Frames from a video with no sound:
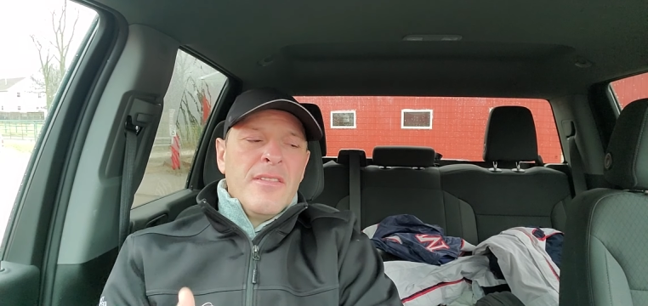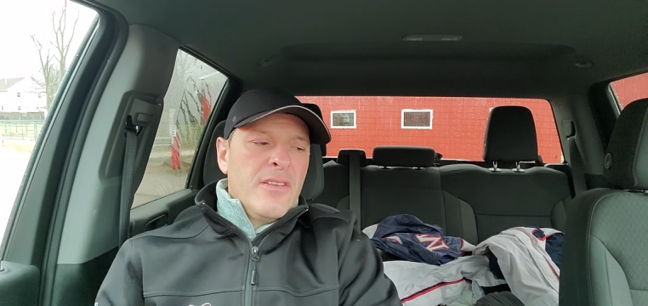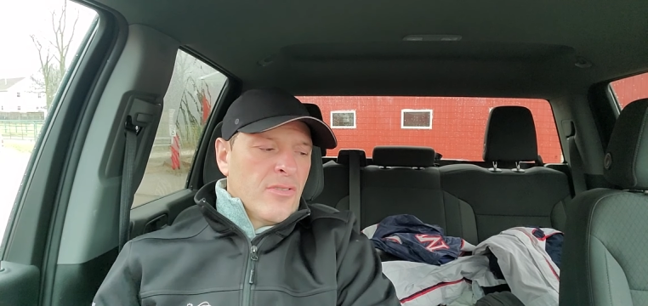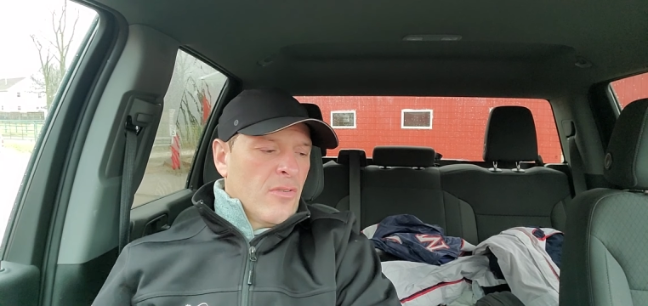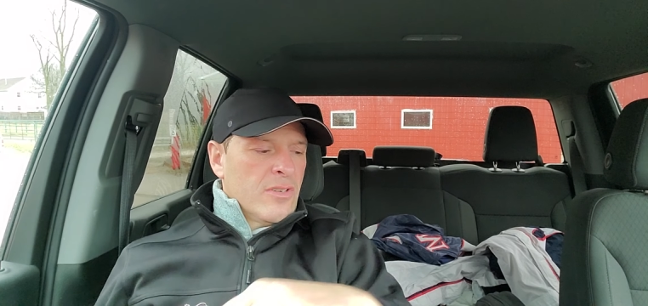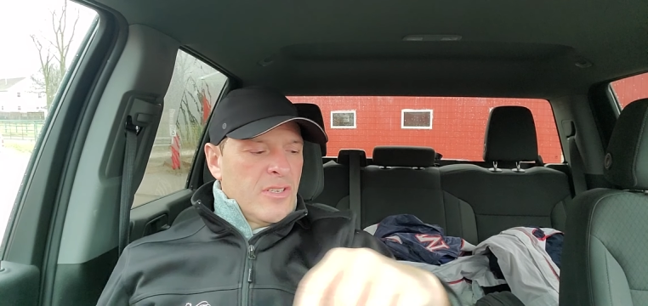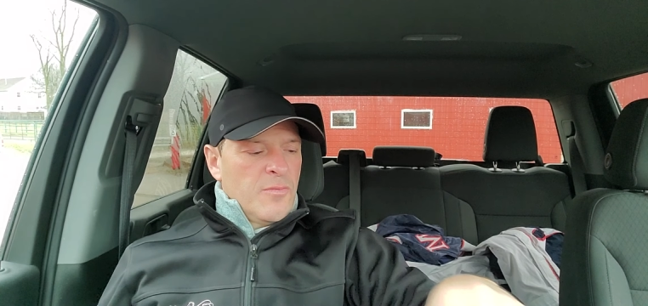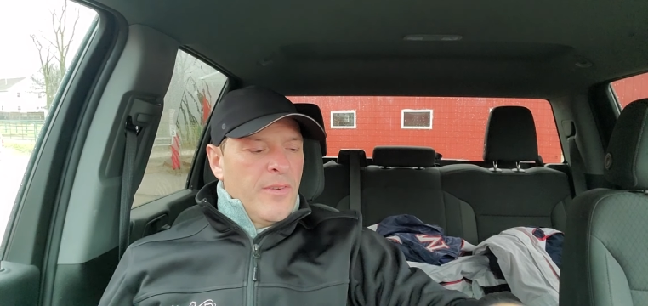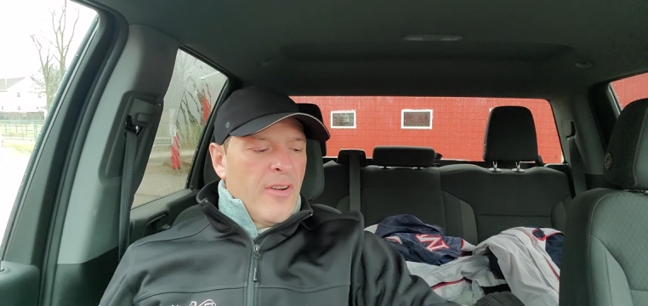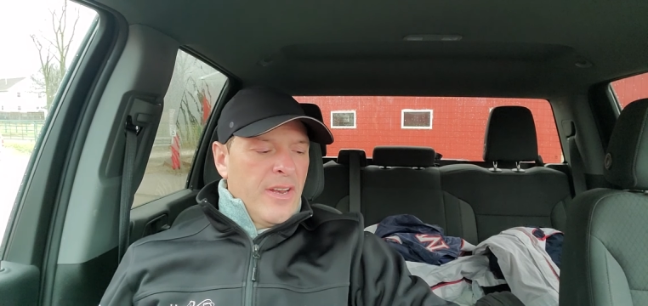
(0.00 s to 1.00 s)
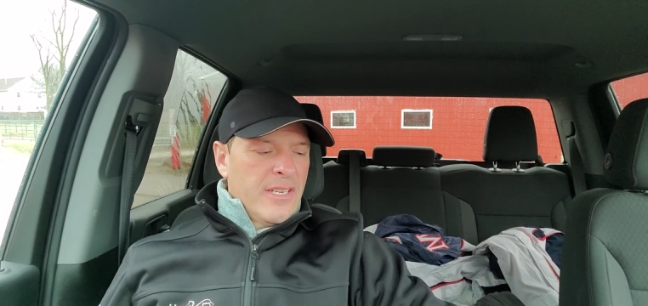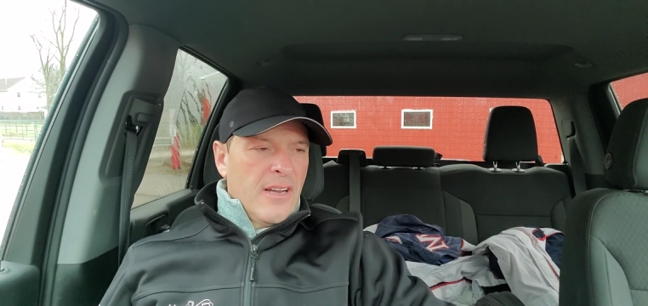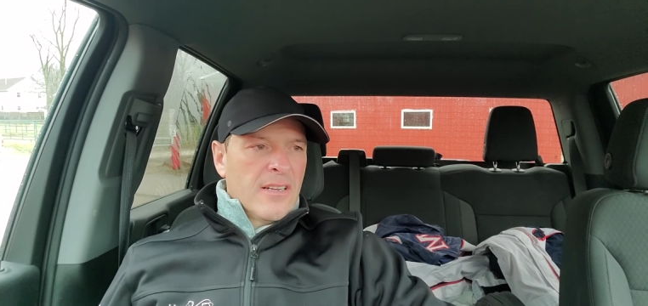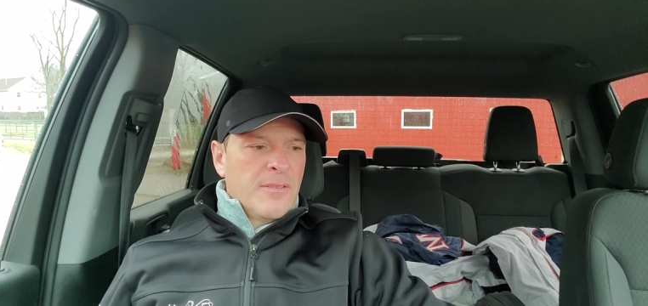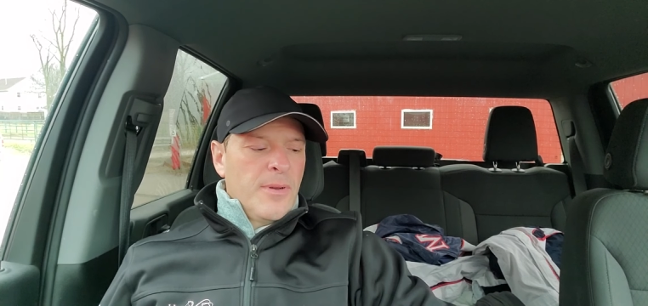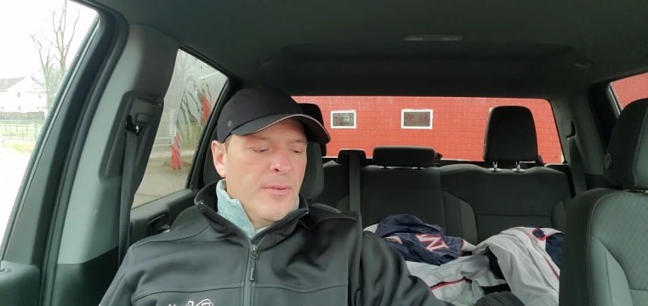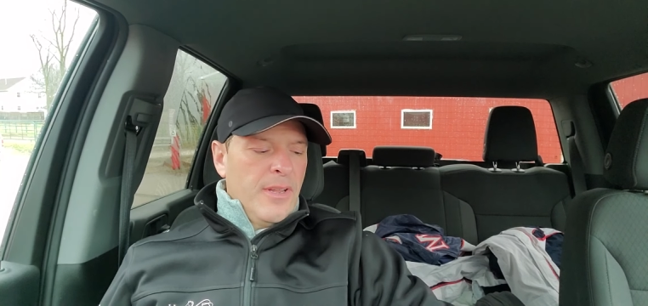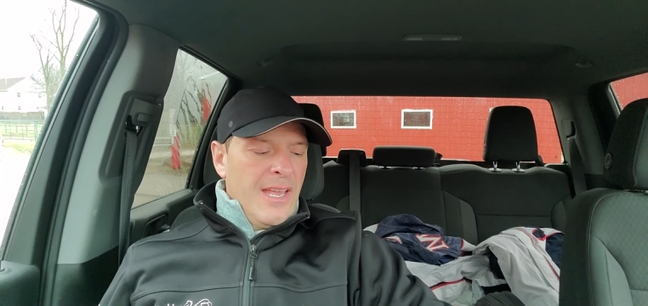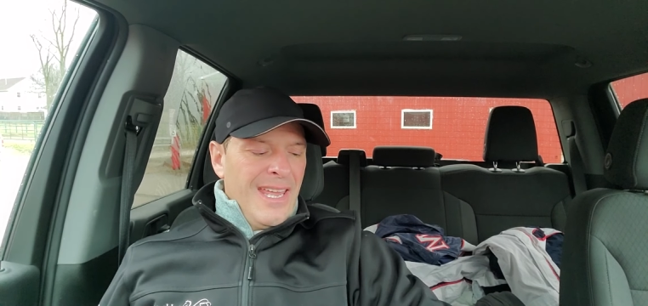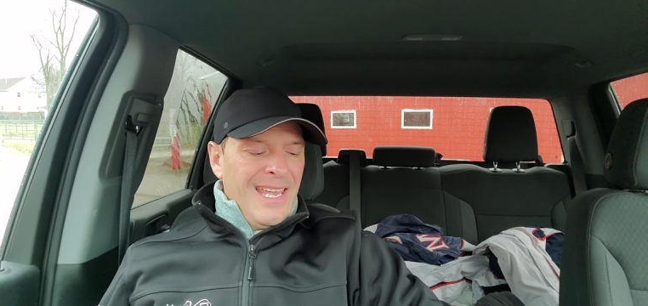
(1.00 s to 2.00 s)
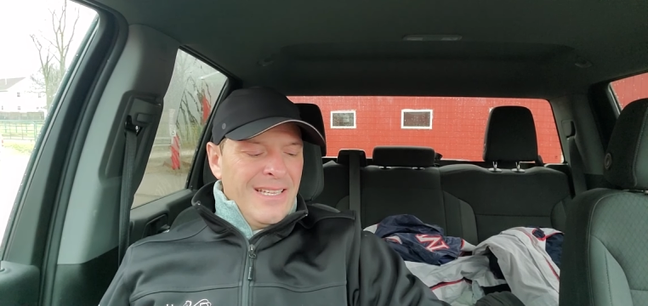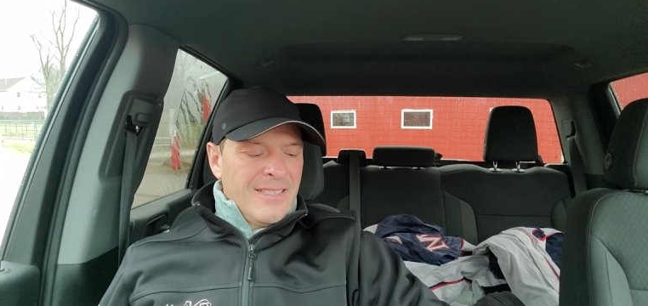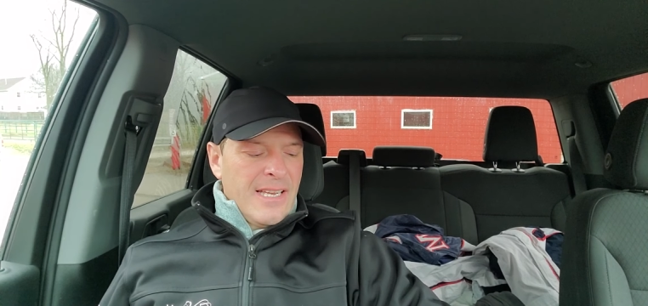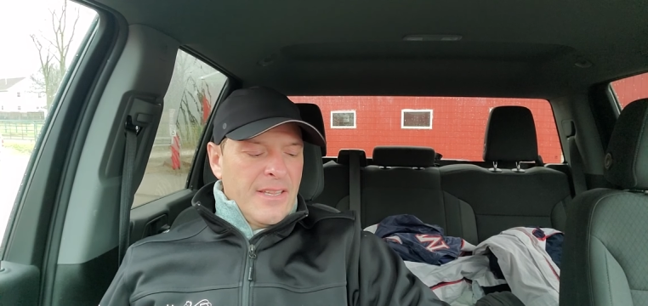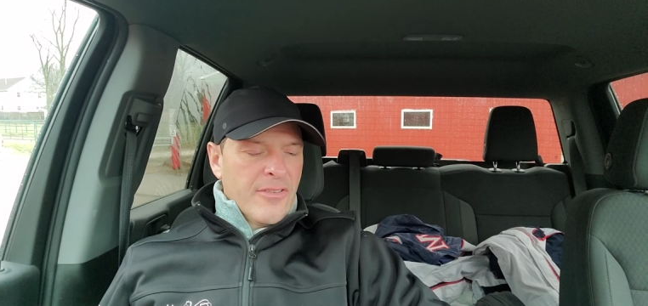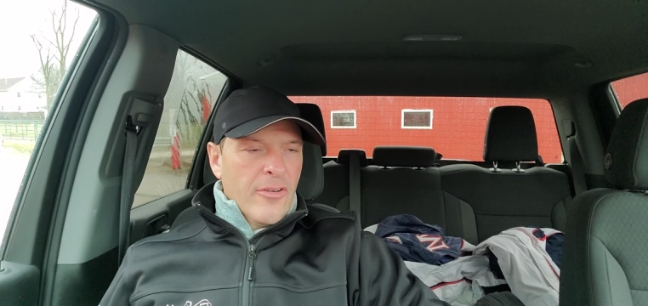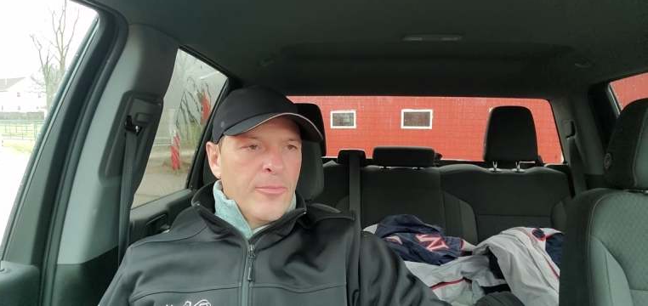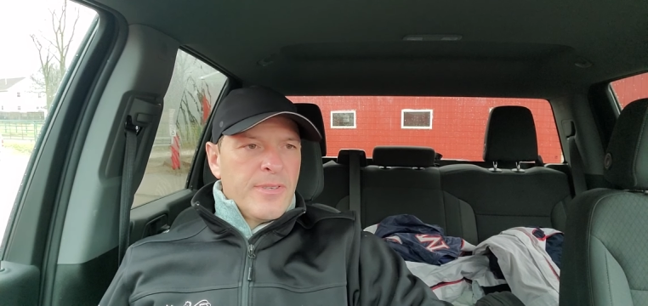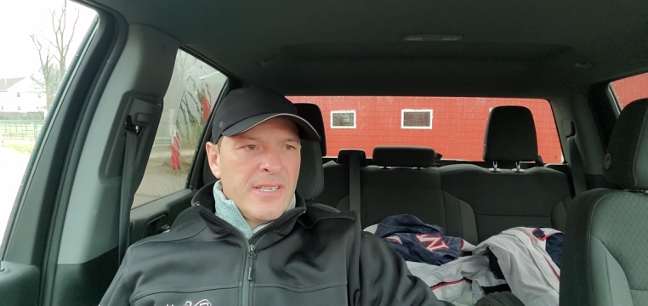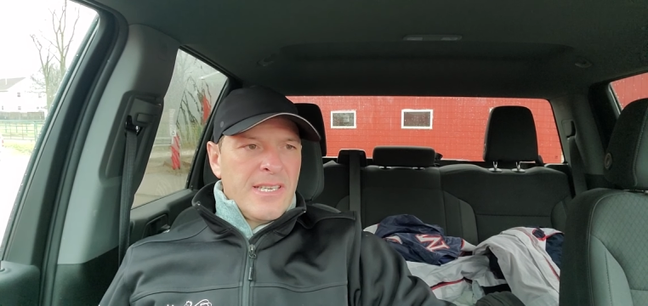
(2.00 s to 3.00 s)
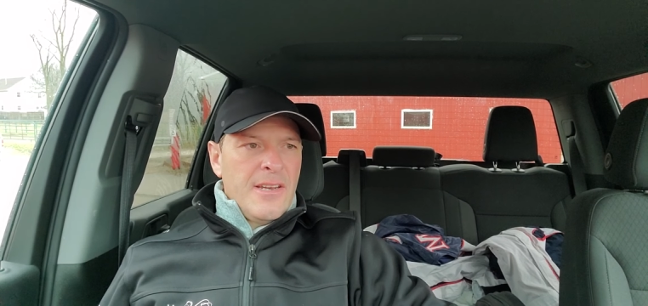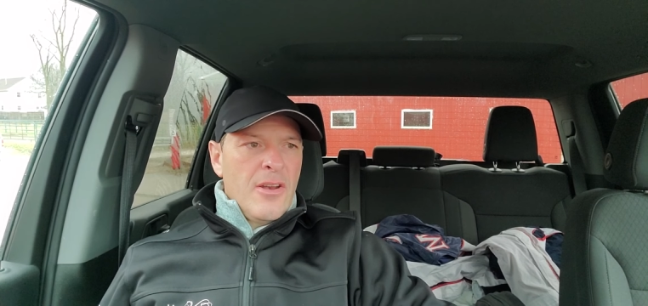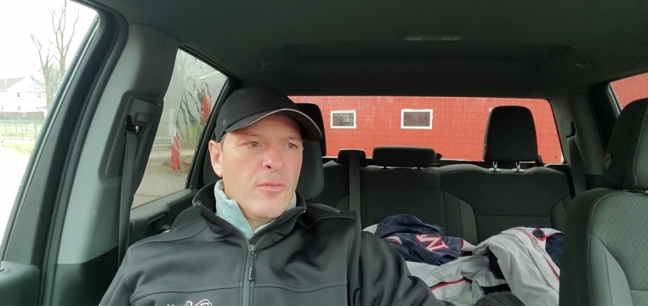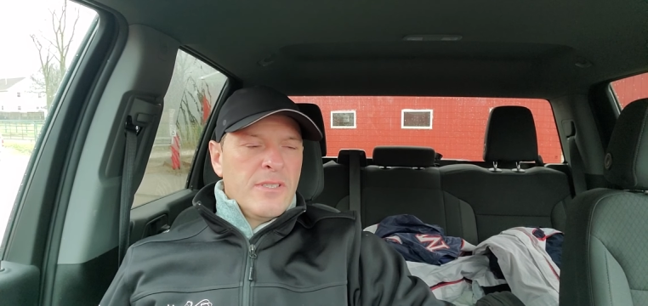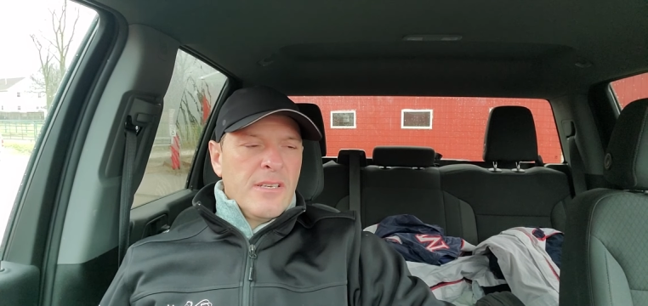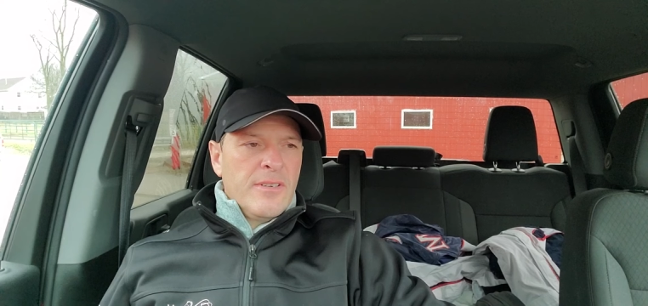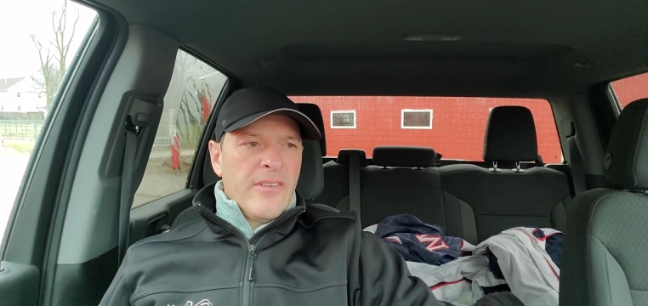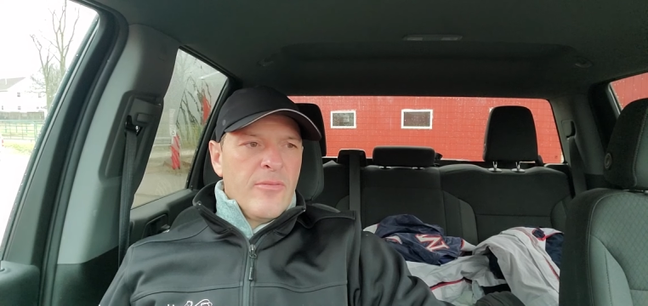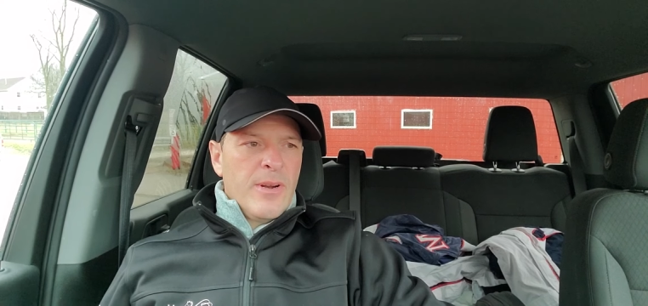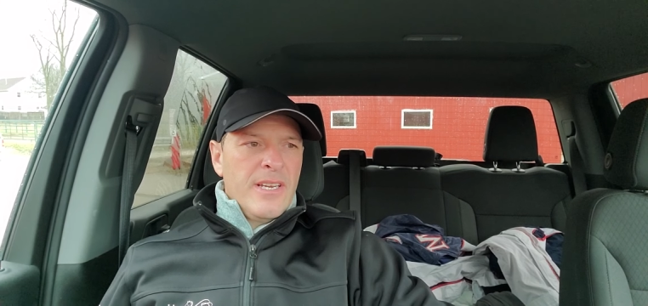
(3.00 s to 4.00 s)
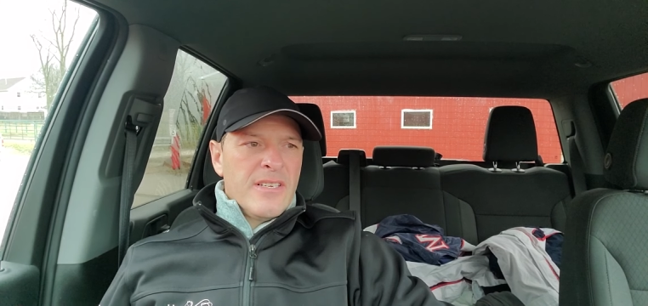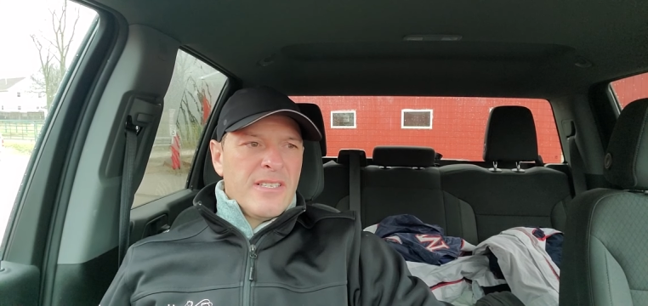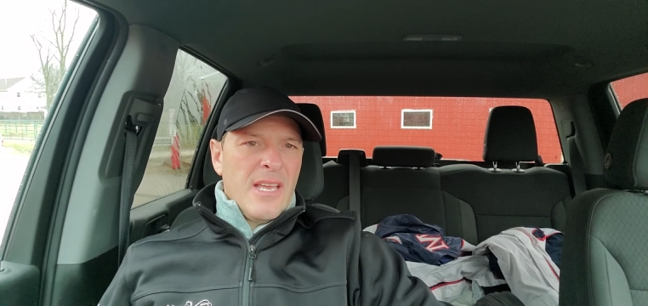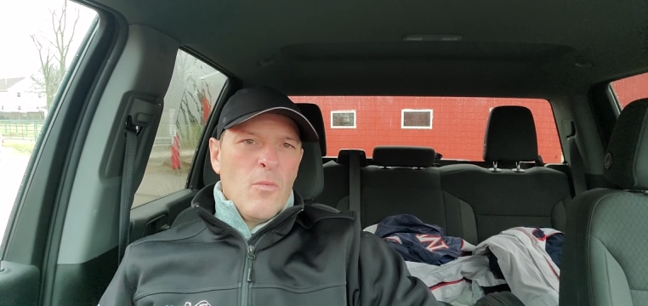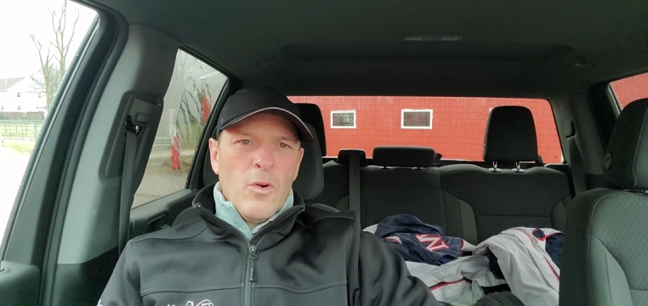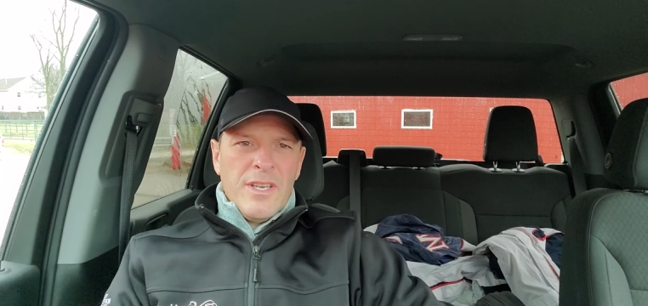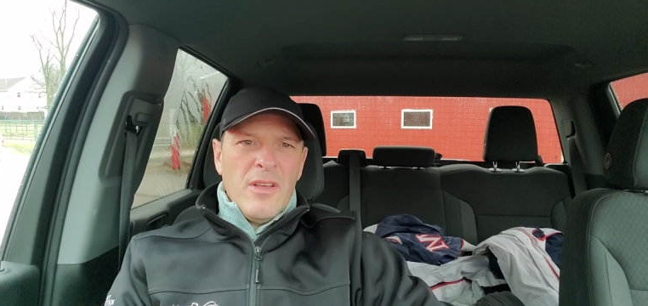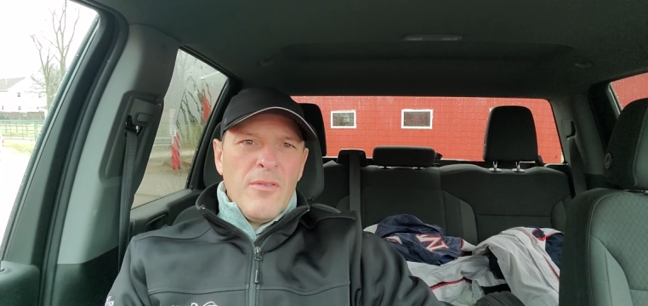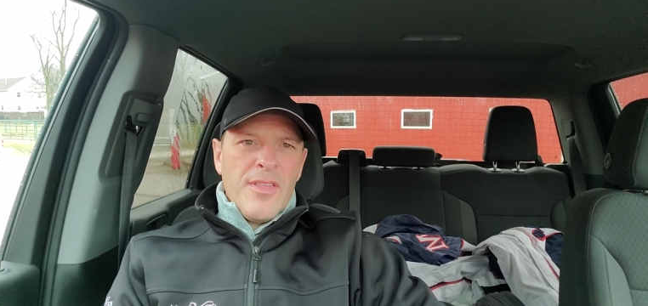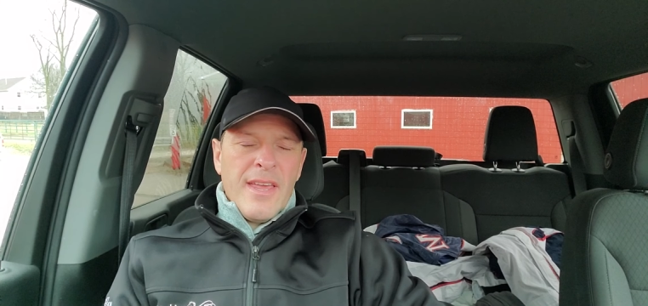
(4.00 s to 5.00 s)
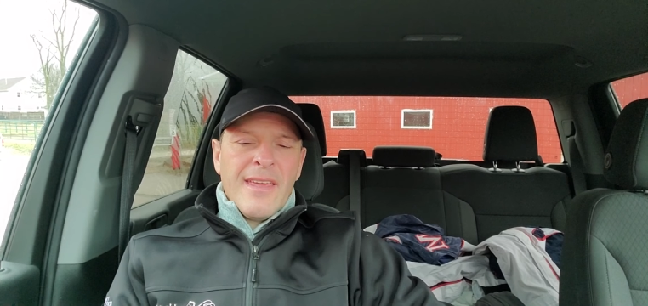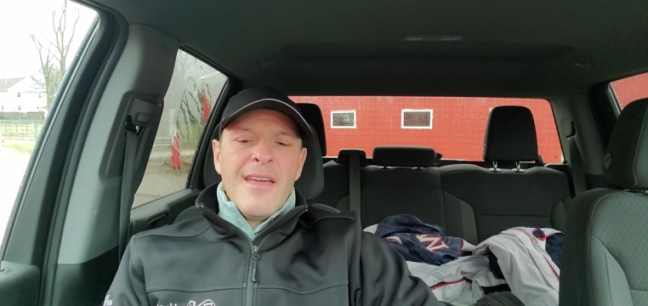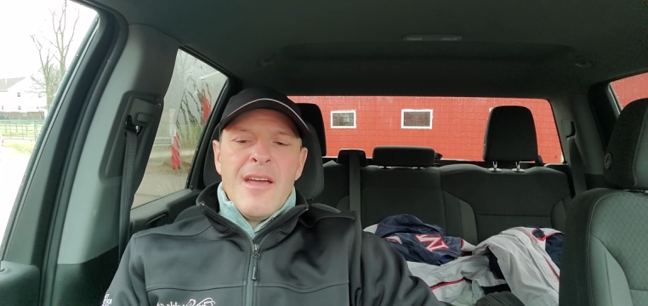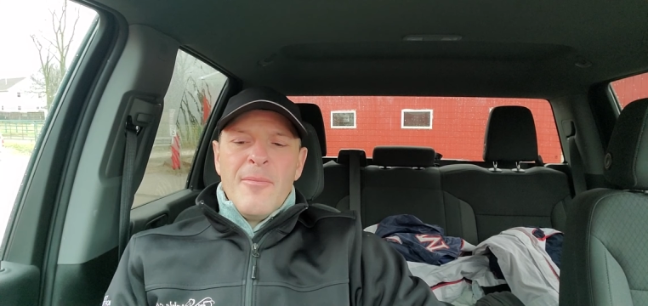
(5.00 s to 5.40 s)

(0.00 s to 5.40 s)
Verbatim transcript: These are horses we've already talked about inside the groups. I sent notes out to everybody just saying, what do you think?